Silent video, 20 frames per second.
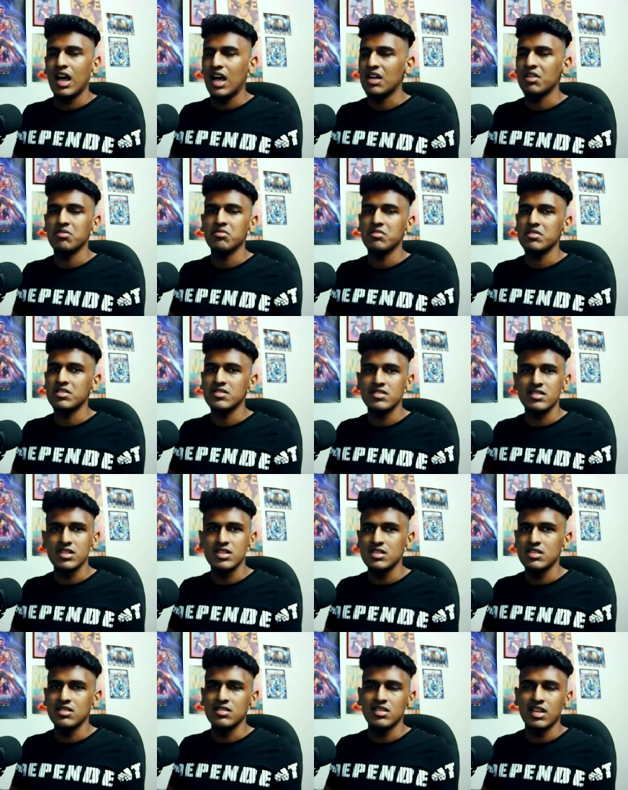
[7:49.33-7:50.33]
I don't really
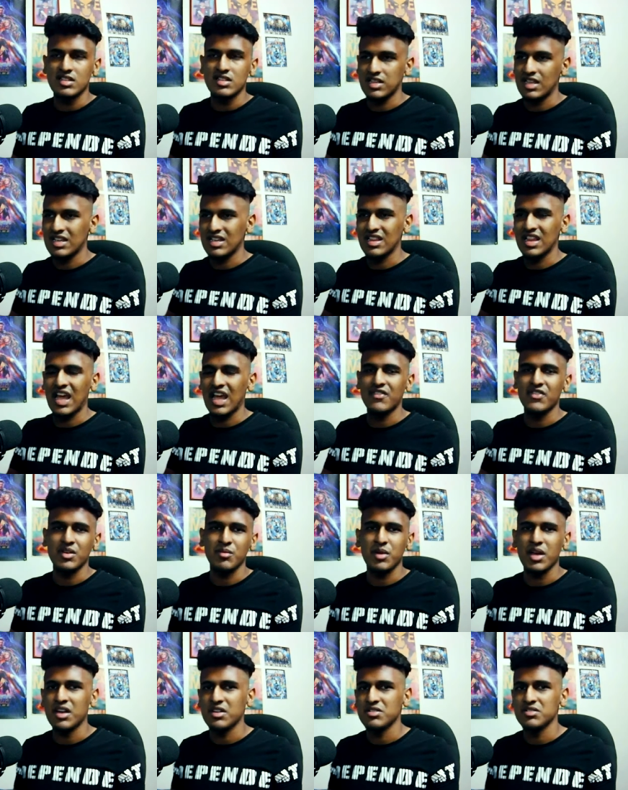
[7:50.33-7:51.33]
see this as like a
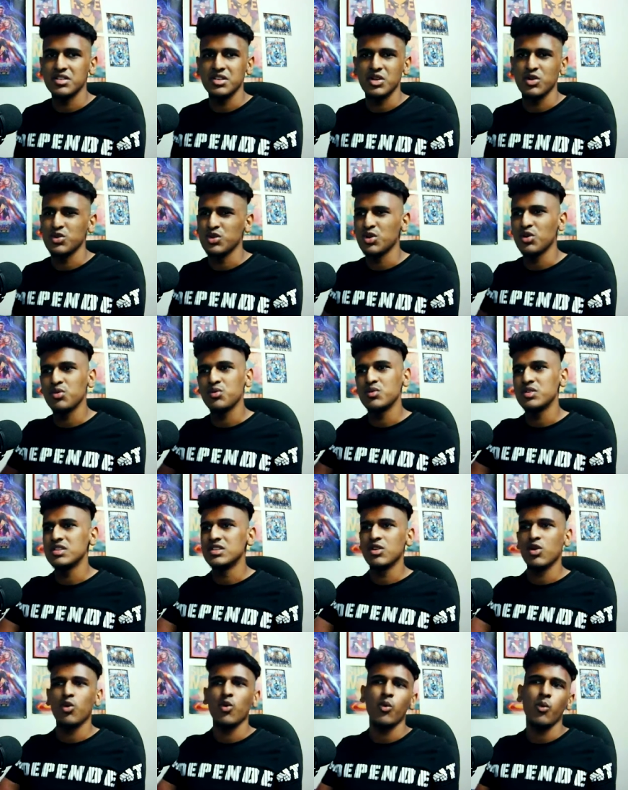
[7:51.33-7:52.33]
laughing matter. You know, you don't
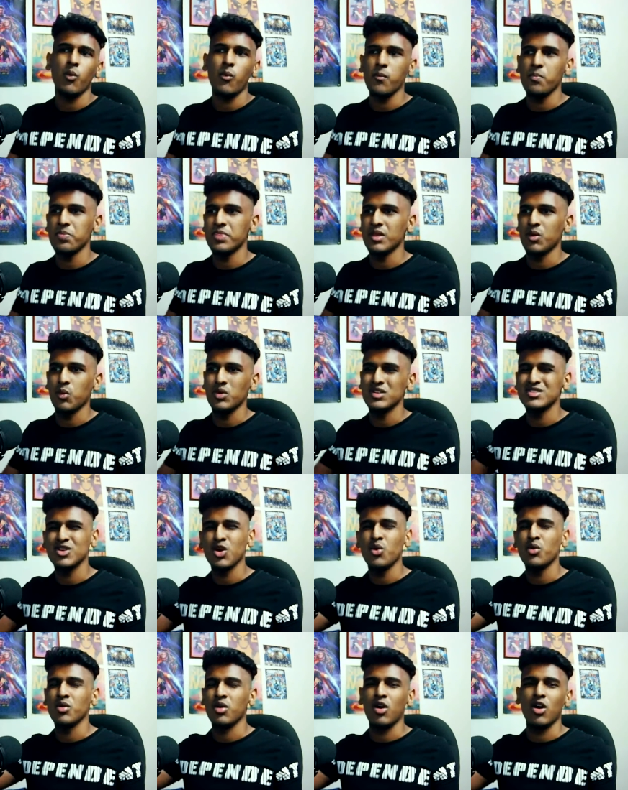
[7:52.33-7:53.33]
really know what's
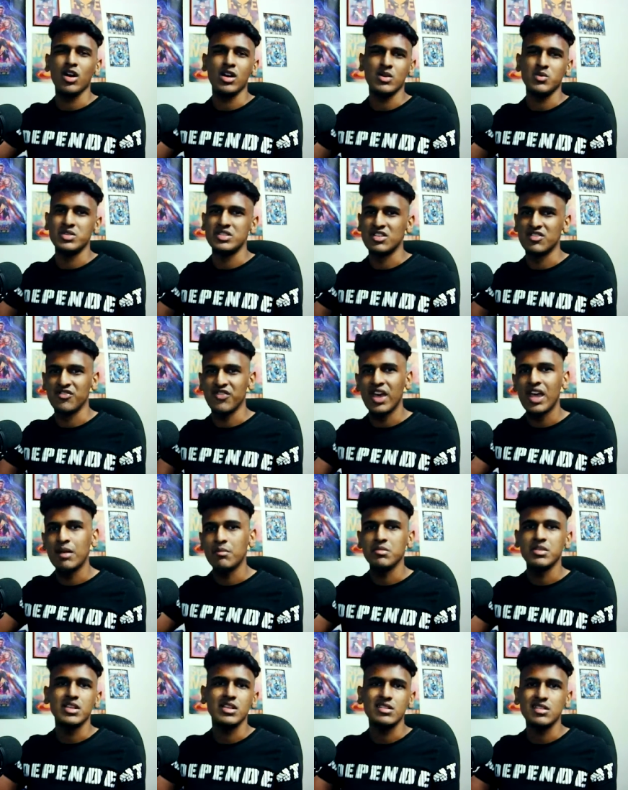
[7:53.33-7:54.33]
going on with your
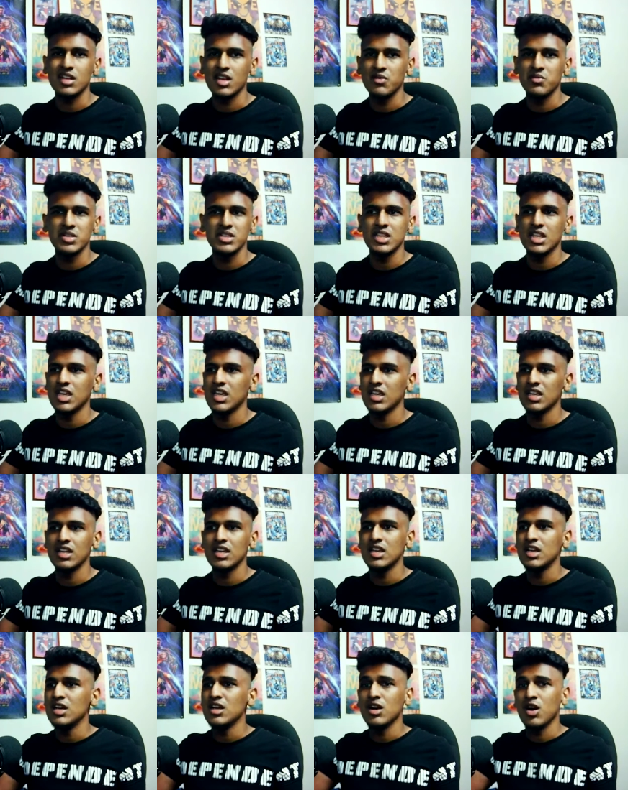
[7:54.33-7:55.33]
families and everything.
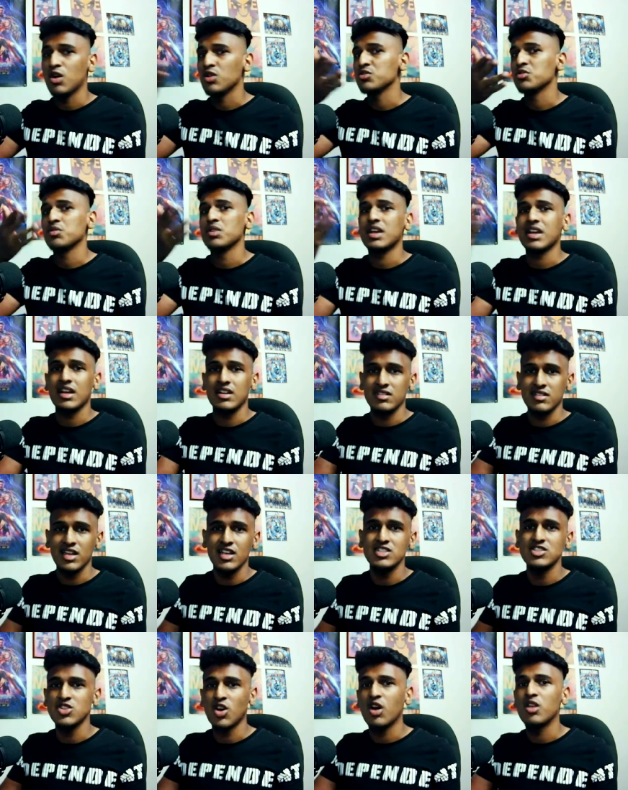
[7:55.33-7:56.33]
Also, like I
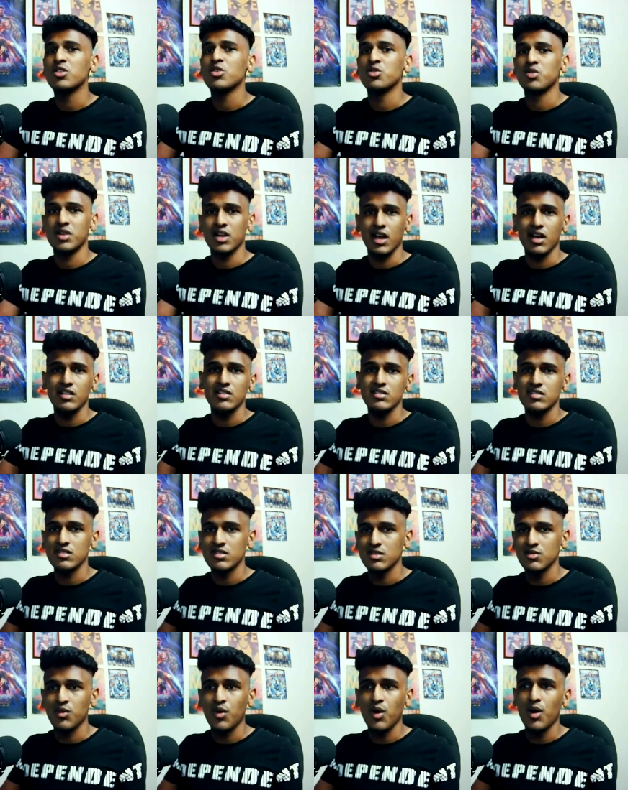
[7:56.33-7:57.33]
said, John Laurinaitis
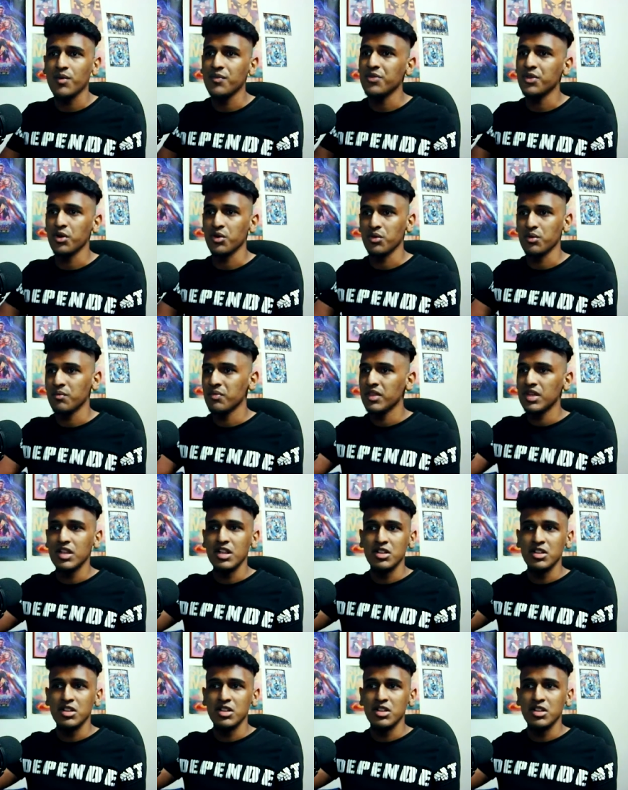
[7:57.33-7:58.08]
is involved, though.